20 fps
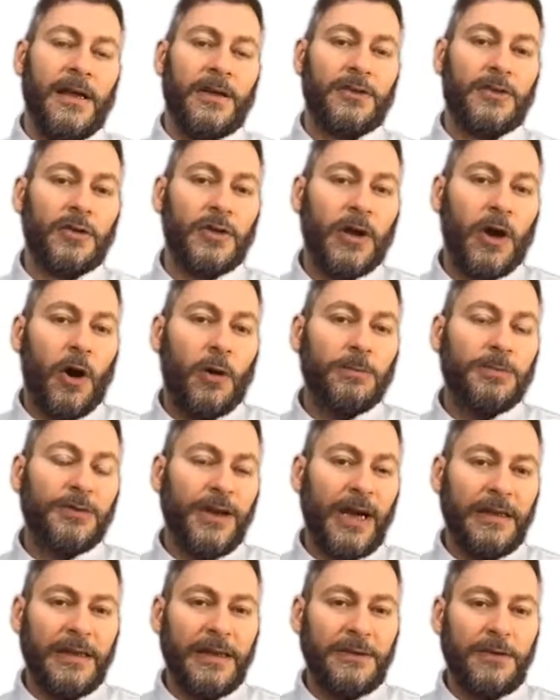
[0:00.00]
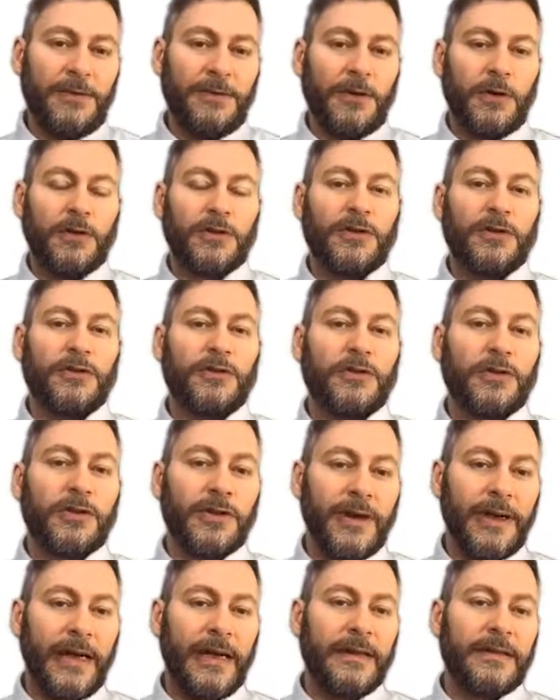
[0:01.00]
So the objective, of course, is to
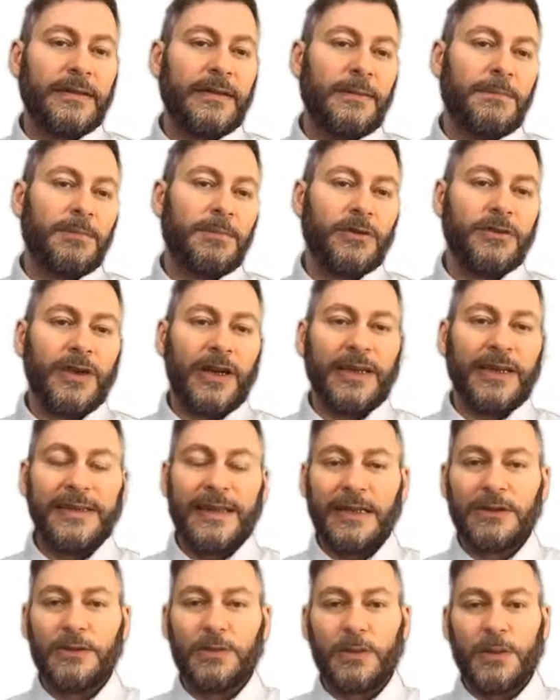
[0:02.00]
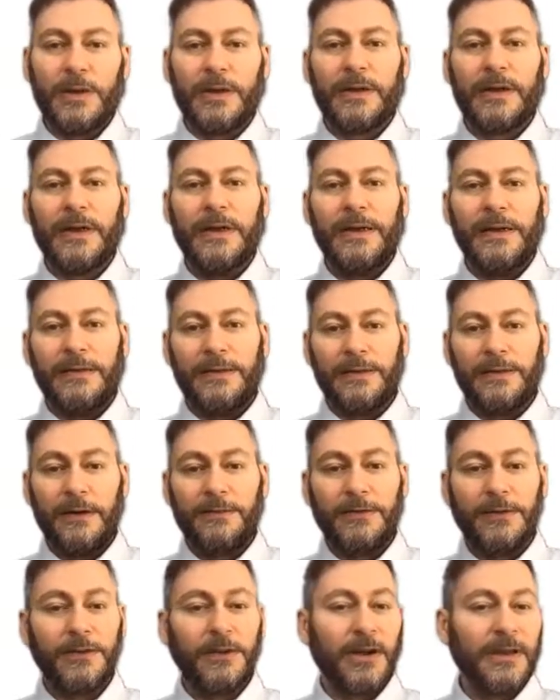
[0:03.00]
create the project network
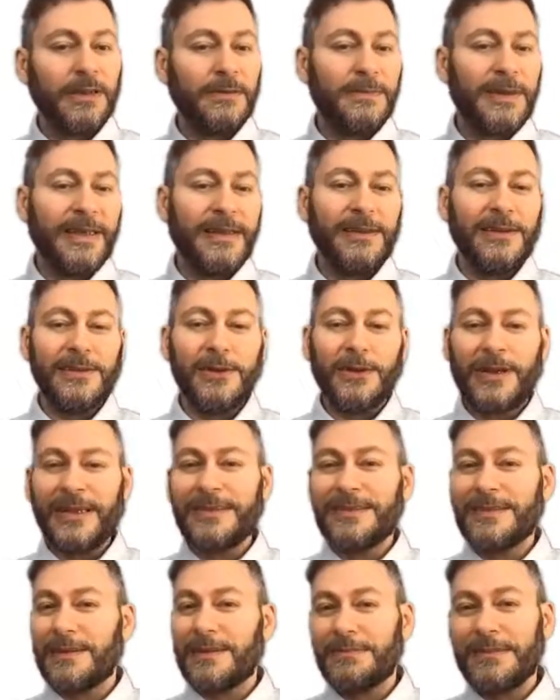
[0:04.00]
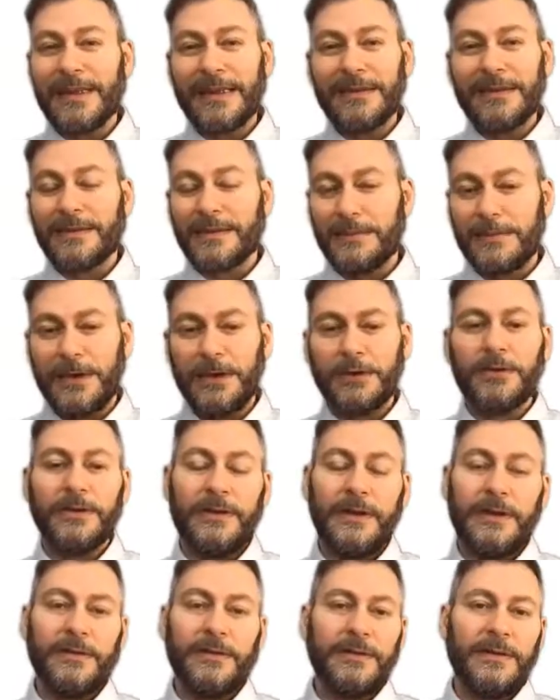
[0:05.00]
itself. It's going to be looking something similar to
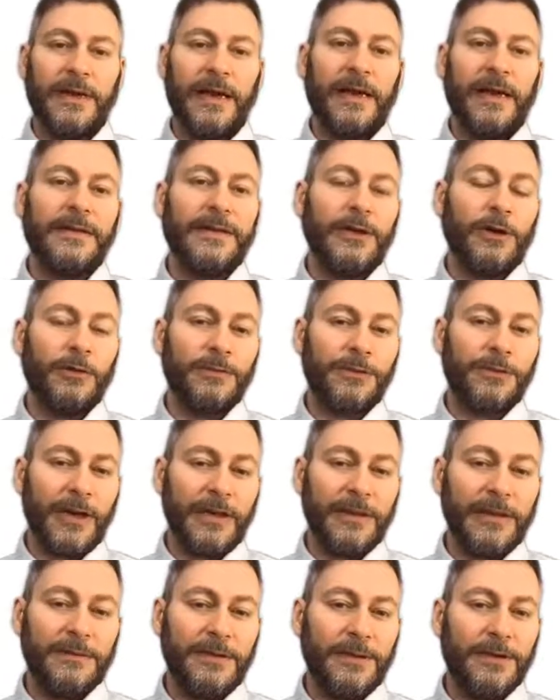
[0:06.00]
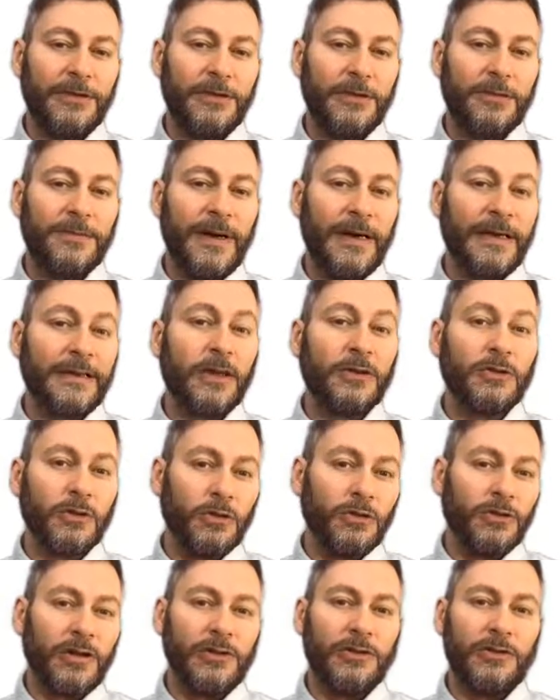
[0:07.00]
this. And the objective is to find the
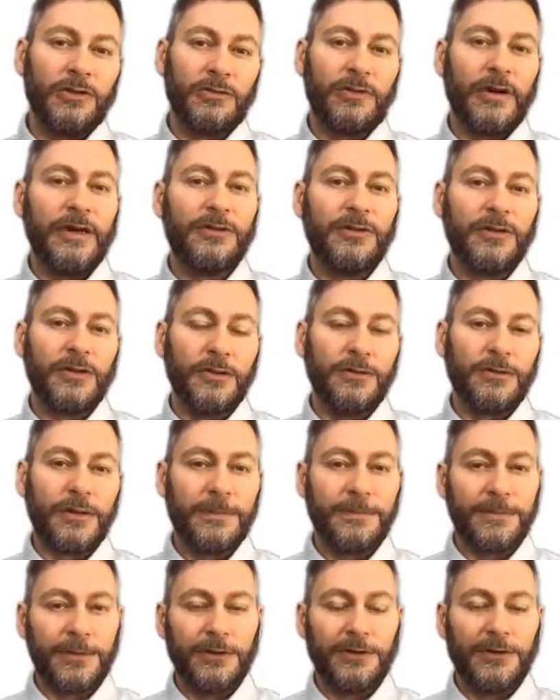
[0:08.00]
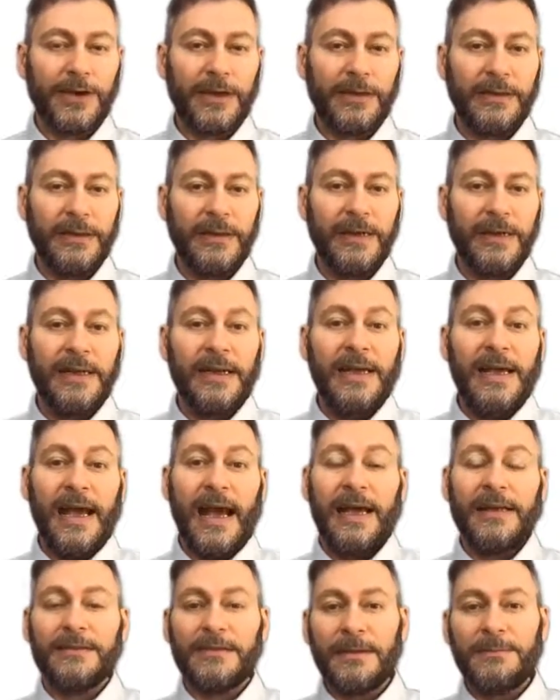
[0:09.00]
total duration of the project
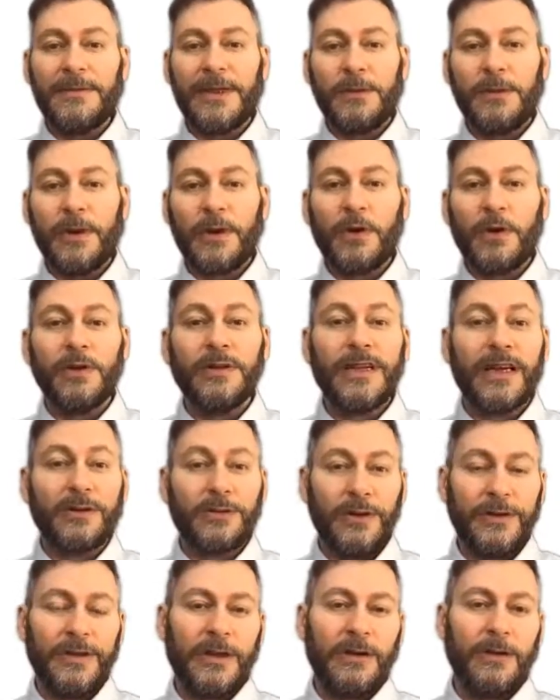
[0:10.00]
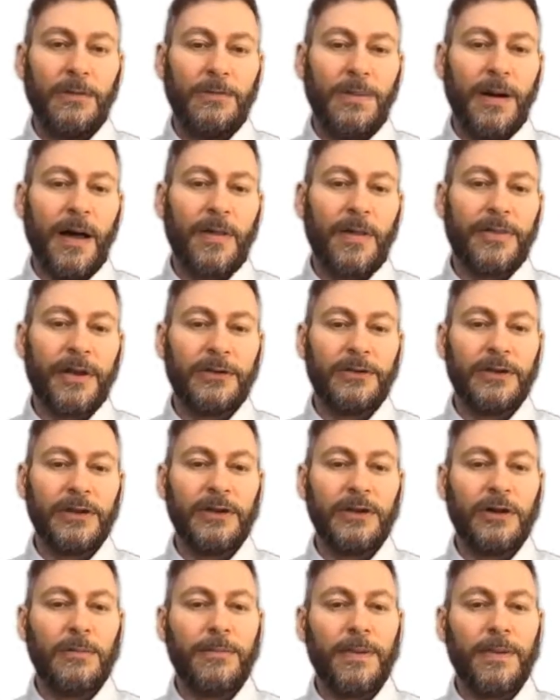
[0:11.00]
and something we call the critical path. The
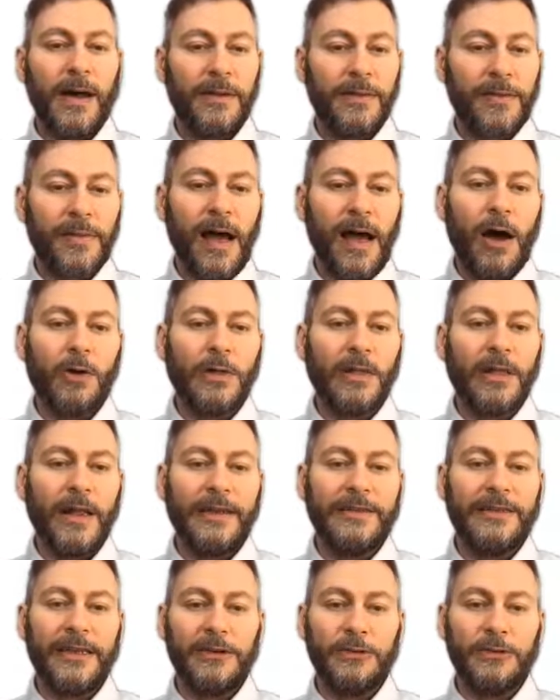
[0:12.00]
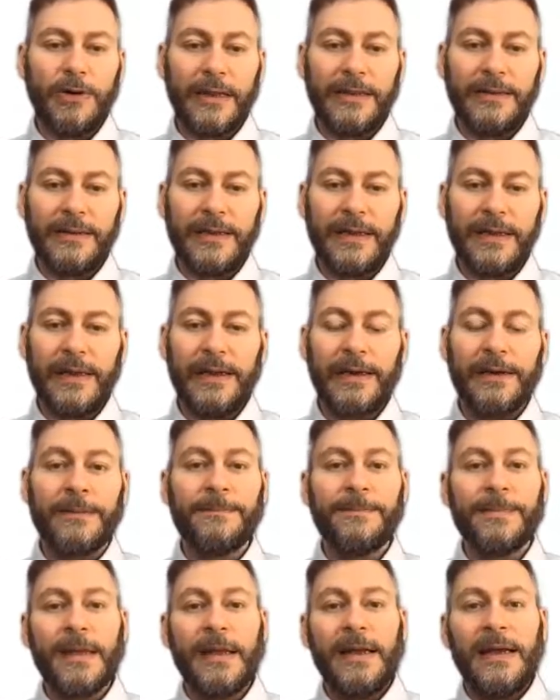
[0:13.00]
critical path, outlined in red
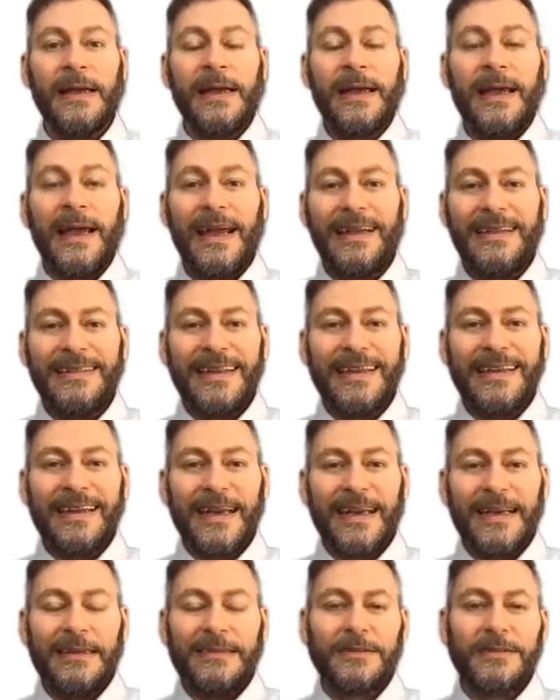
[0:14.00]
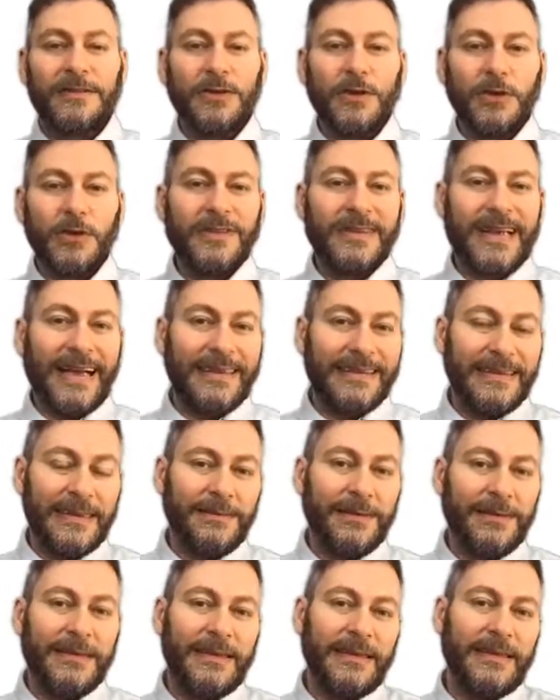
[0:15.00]
here, indicates those
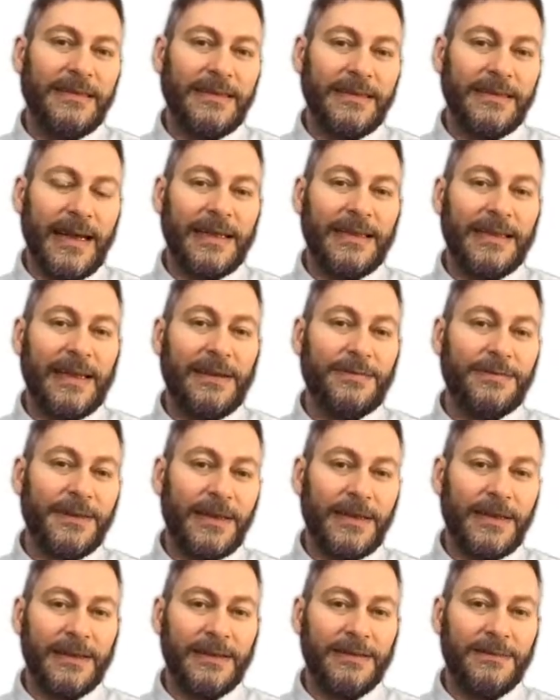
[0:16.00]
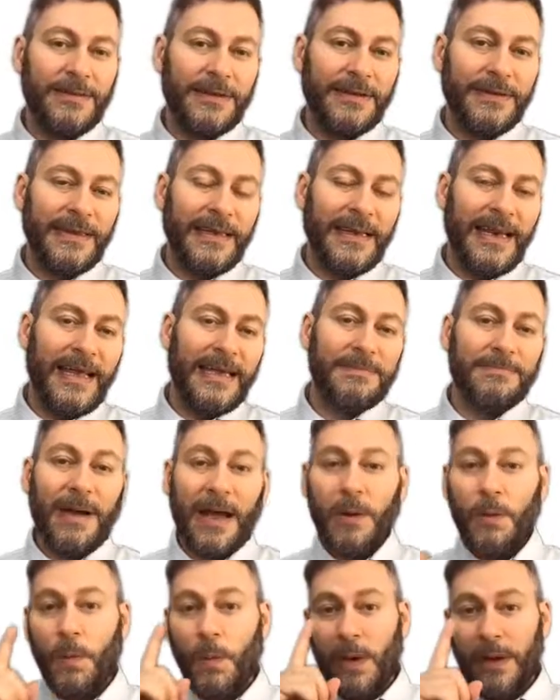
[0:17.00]
activities that if they're even delayed
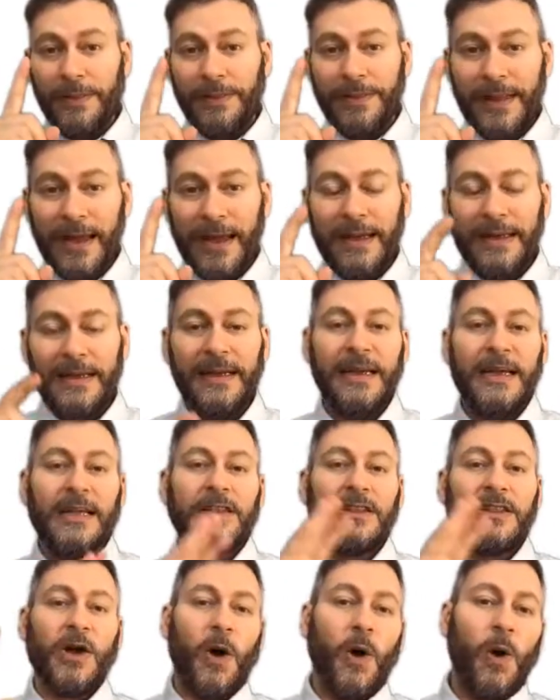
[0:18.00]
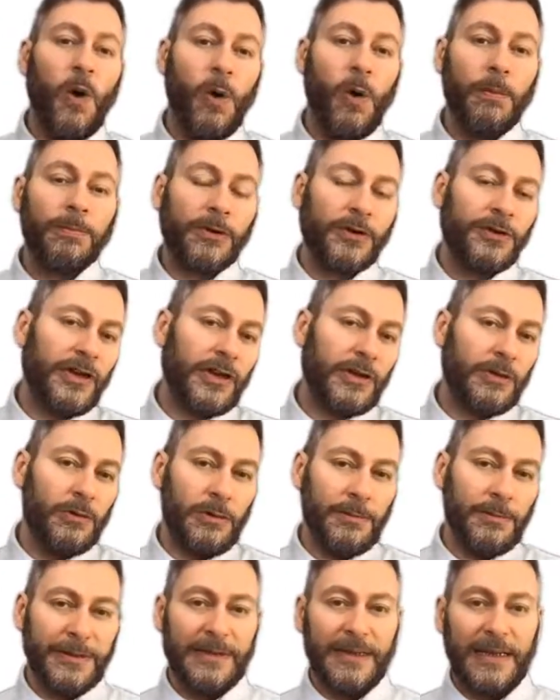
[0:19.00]
by 1 day, the whole project
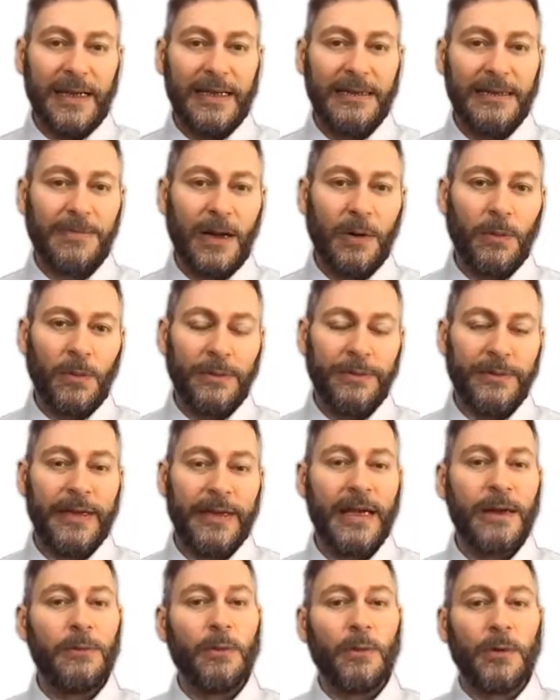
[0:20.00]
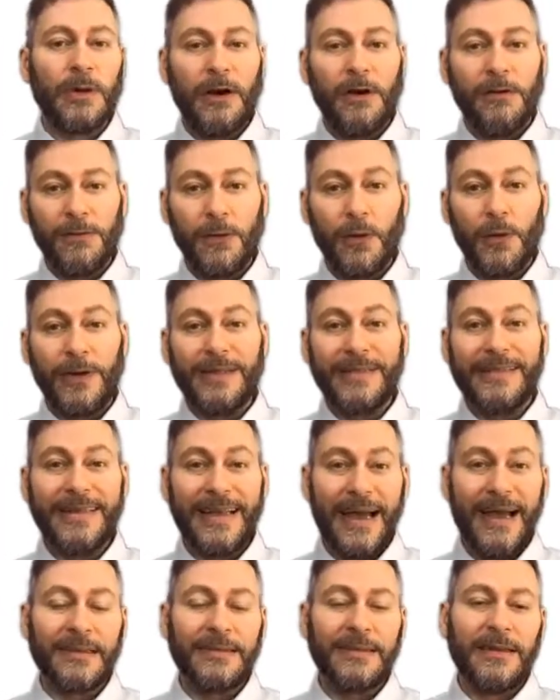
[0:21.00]
will be delayed by 1 day. And we want to avoid
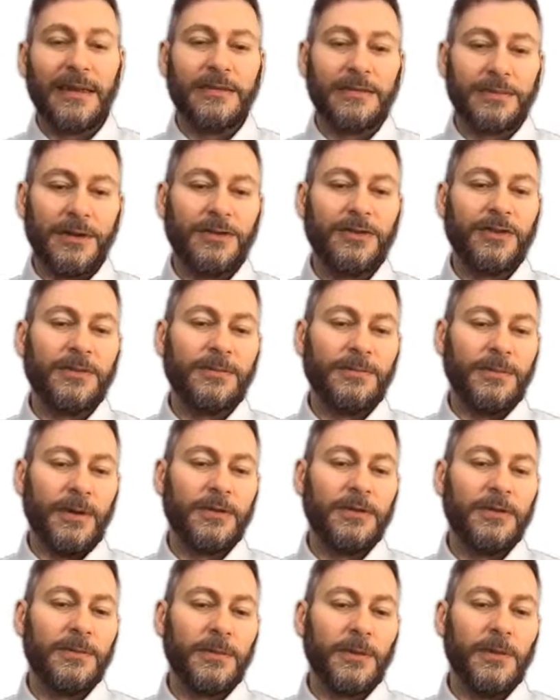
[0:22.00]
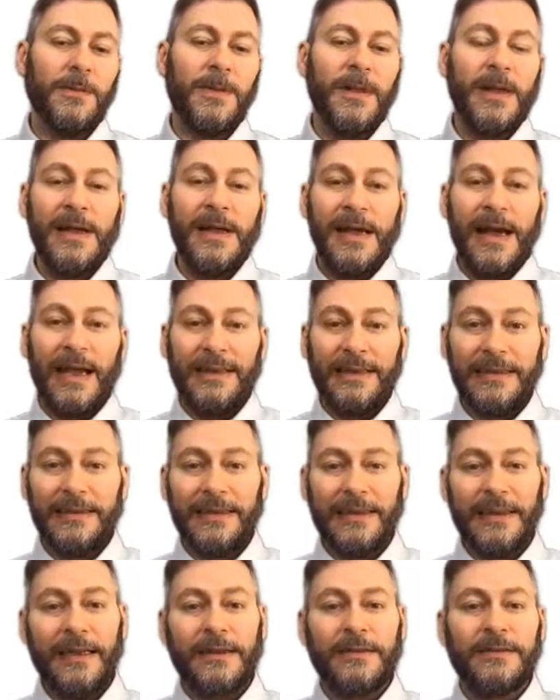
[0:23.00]
that as much as possible, any
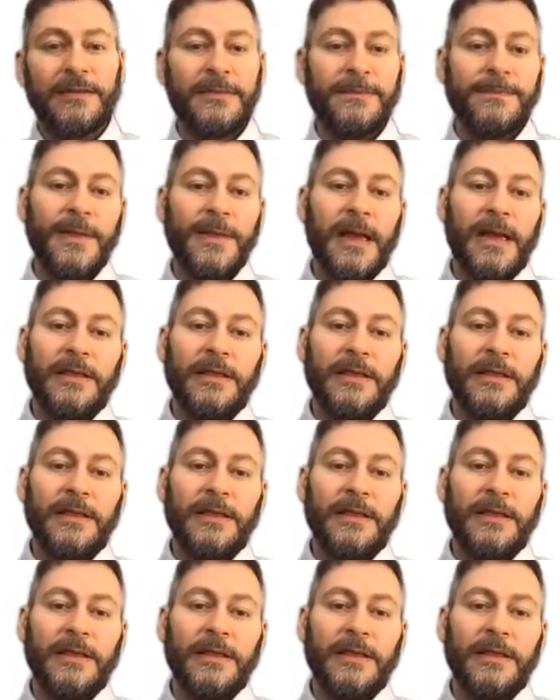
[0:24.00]
delays.